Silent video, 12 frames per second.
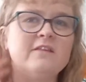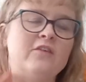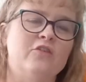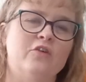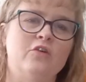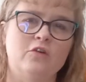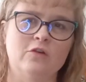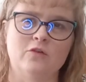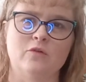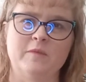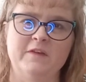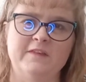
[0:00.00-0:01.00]
It's either her
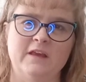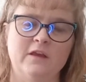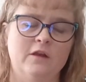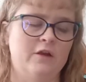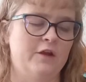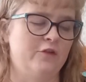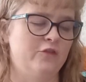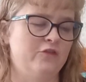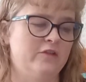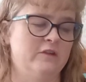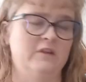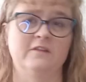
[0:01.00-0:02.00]
or my second grader, who
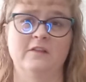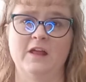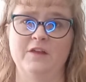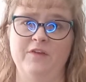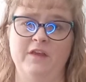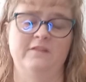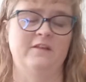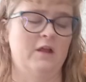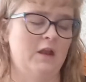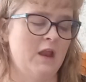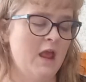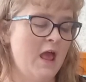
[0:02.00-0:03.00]
still needs a lot of
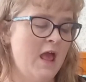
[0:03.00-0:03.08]
hands-on.